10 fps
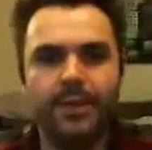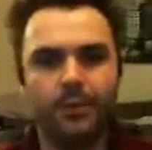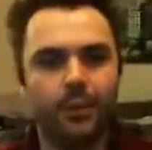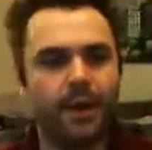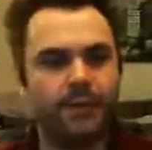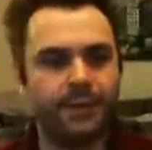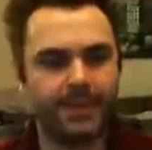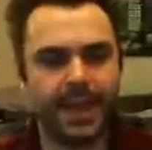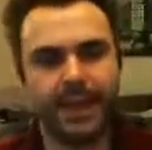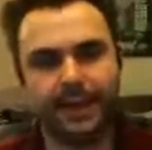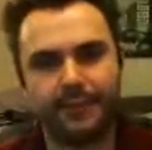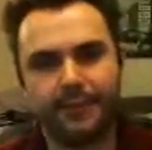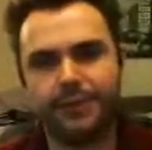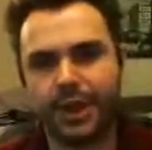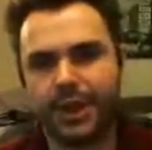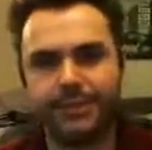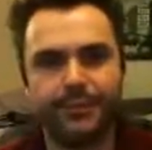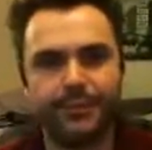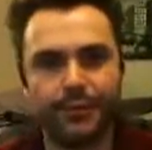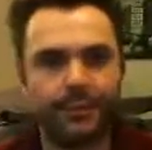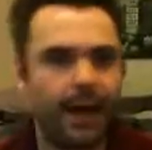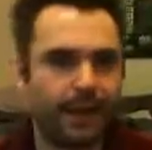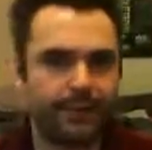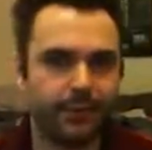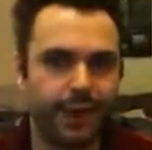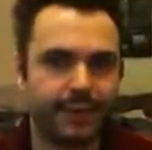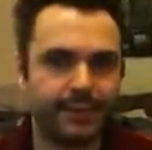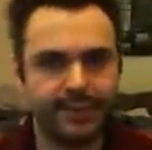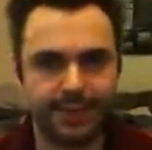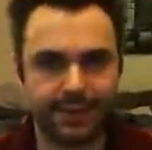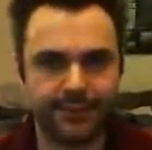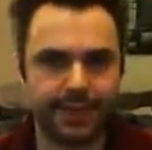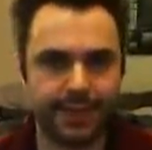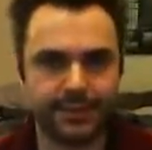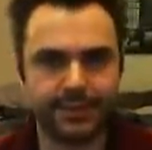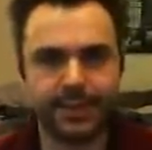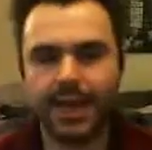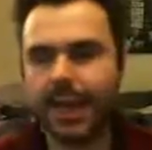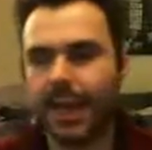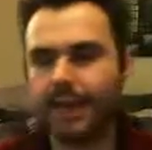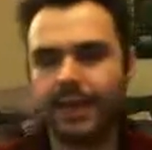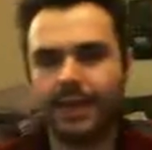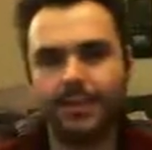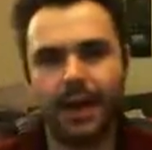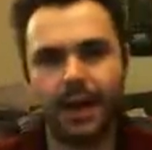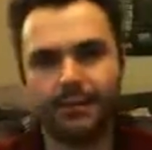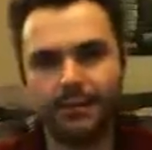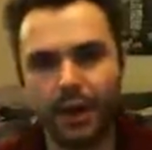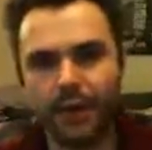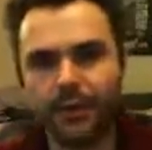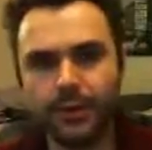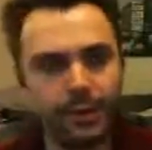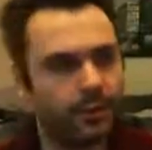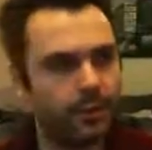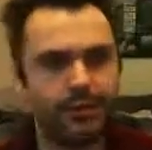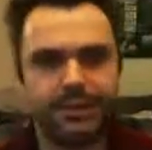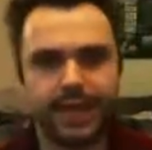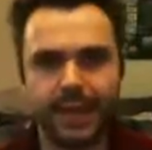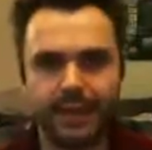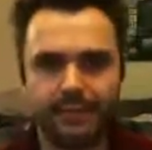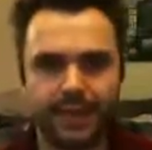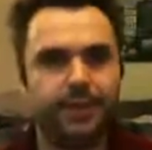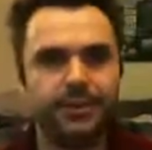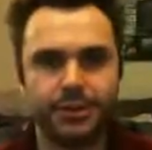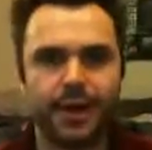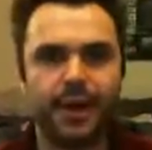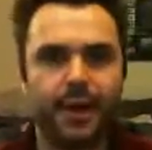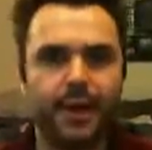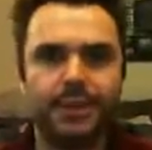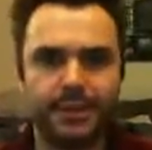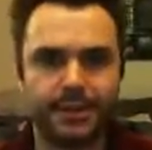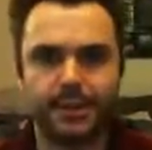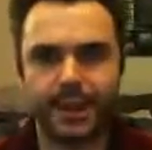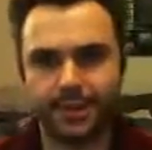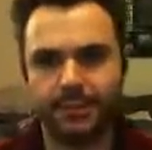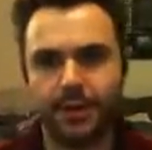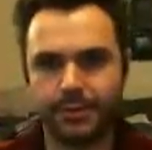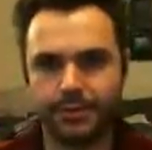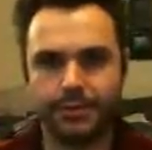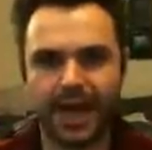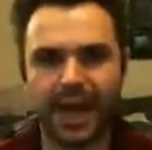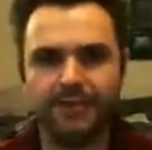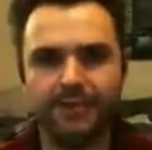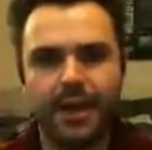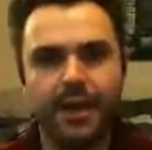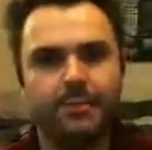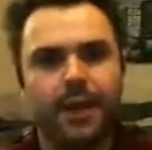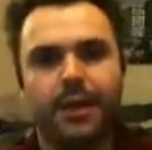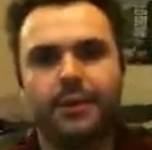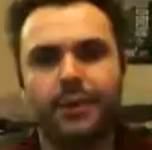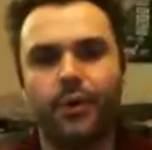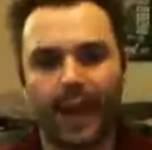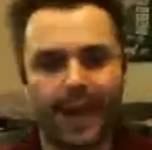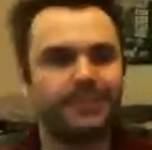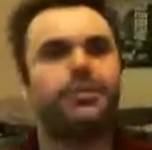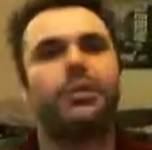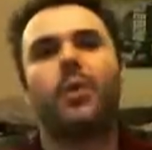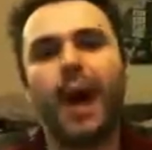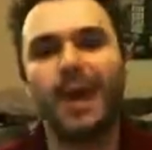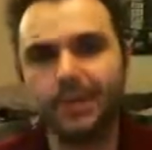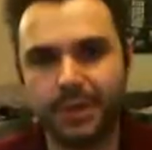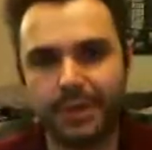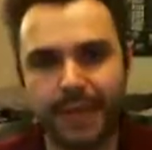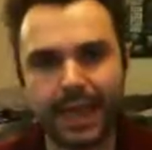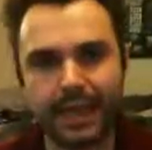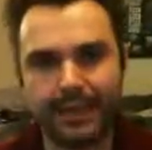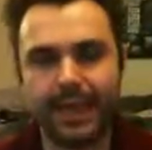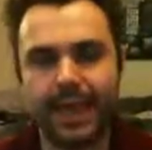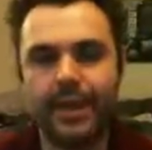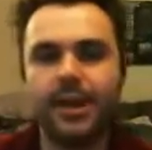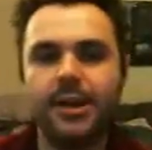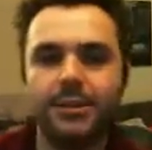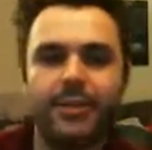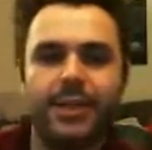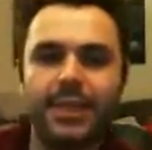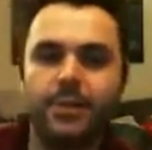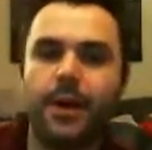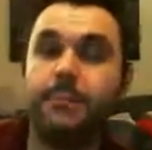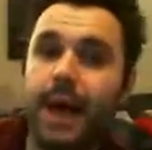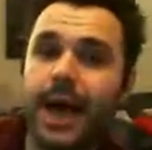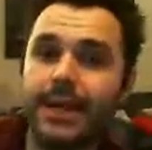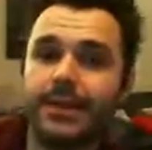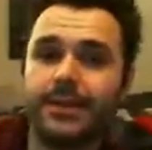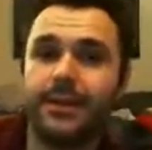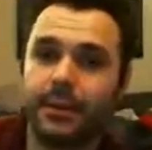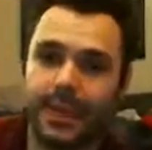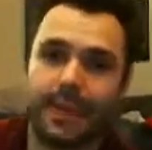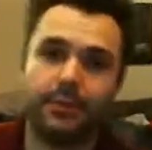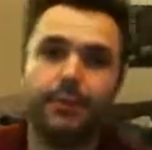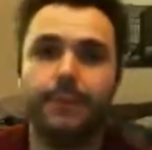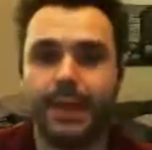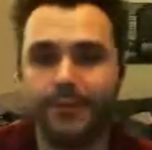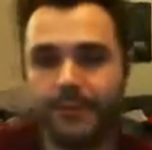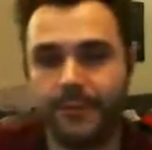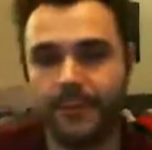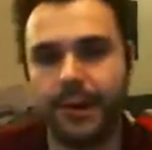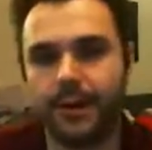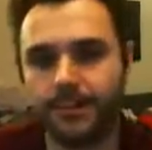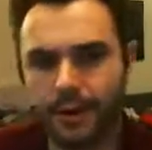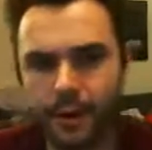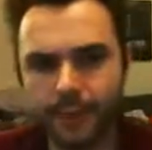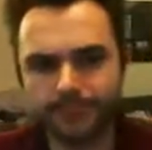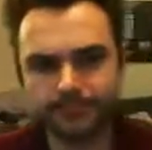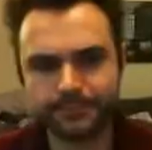will often take a few turns before the Mark of Khorne has any significance. Unlike the Mark of Nurgle, which is getting value straight away because it's making the models more tough, Mark of Khorne actually requires you to be getting in there. So that's why bikes get good benefit from the Mark of Khorne.